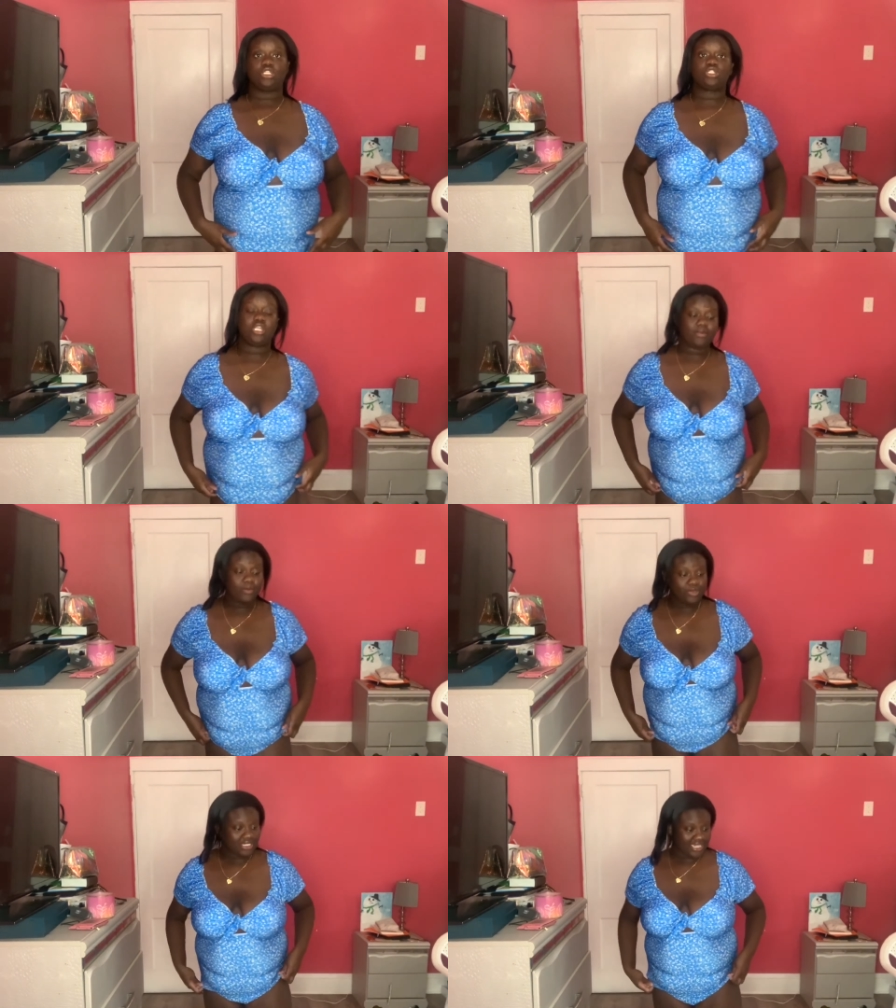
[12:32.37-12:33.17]
so let me
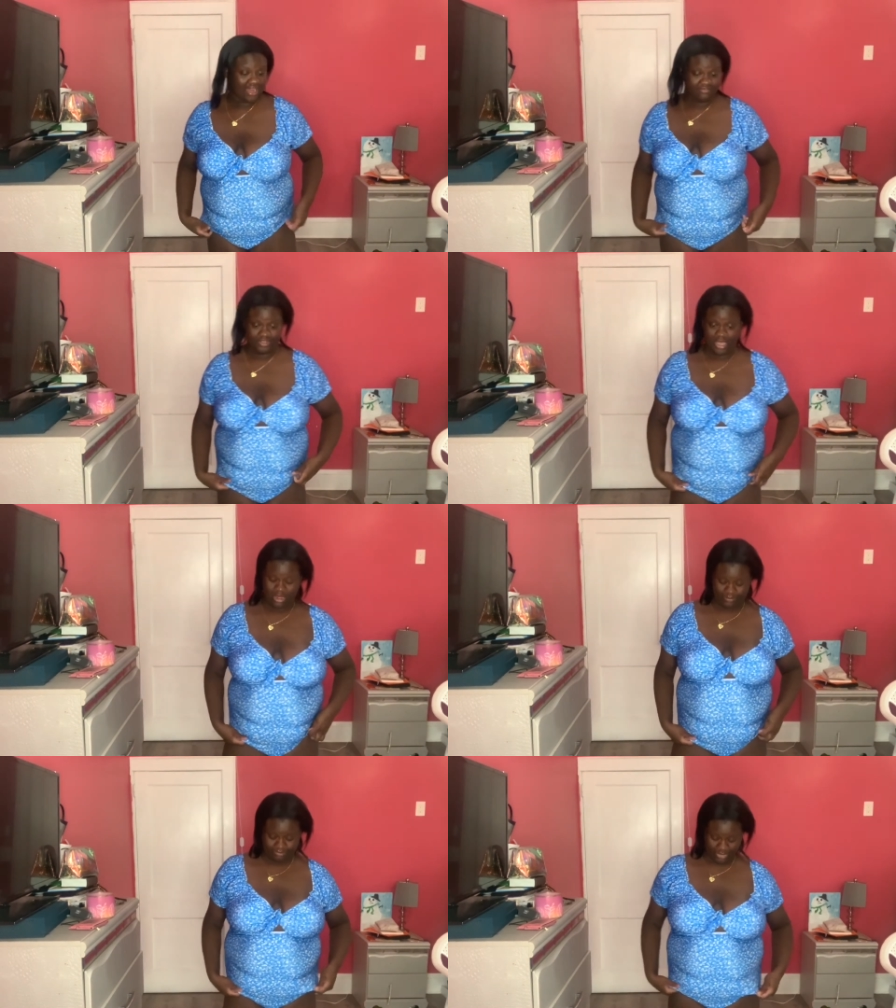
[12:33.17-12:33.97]
pull it down for
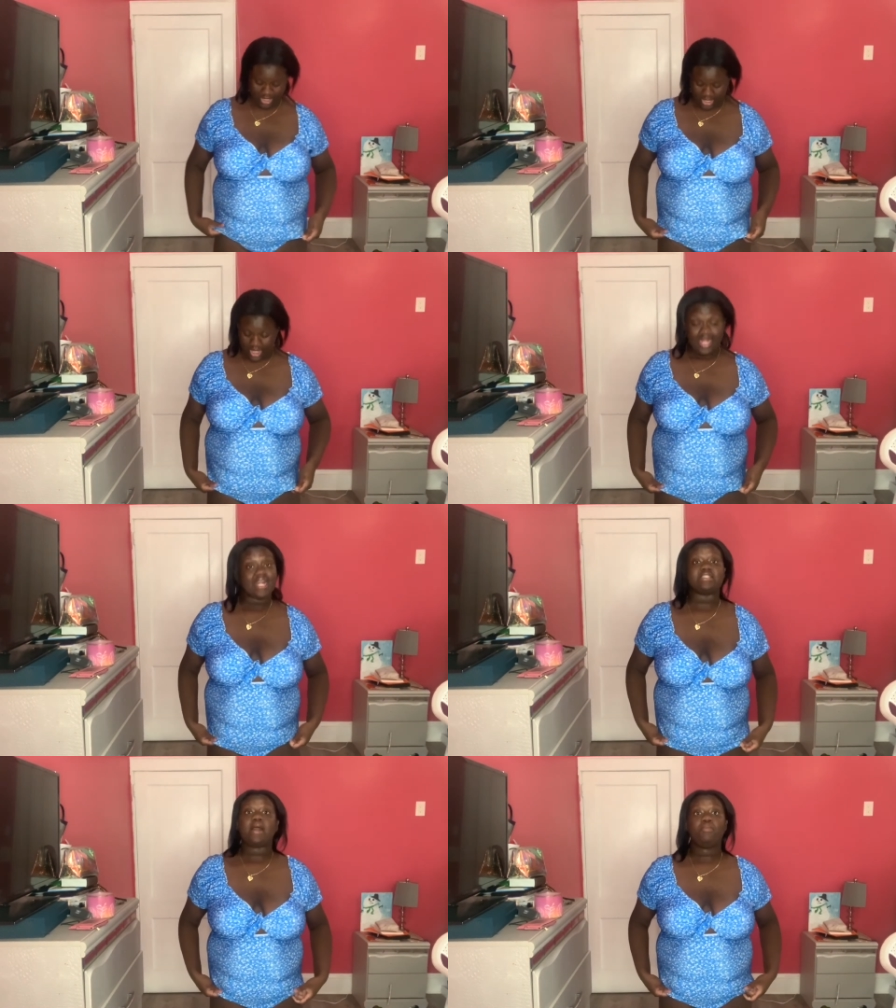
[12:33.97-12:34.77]
y'all
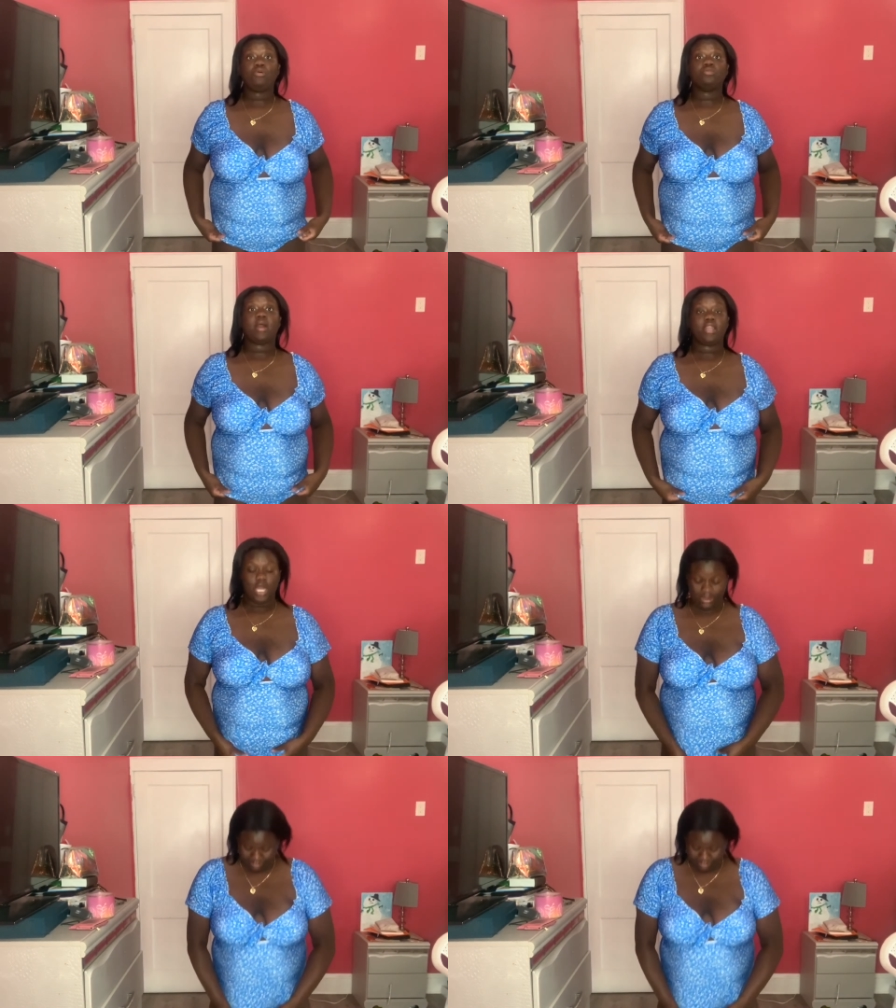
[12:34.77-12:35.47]
because i pulled mine up